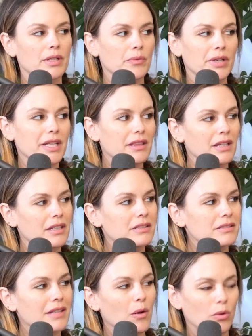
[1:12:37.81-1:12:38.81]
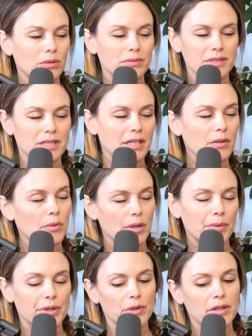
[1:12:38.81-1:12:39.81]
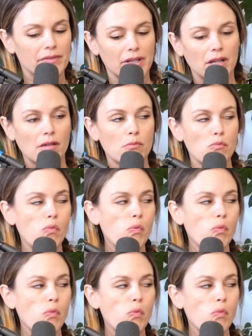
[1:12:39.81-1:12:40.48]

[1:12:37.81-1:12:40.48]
though, when he would eat things? How old was he? Where were you living?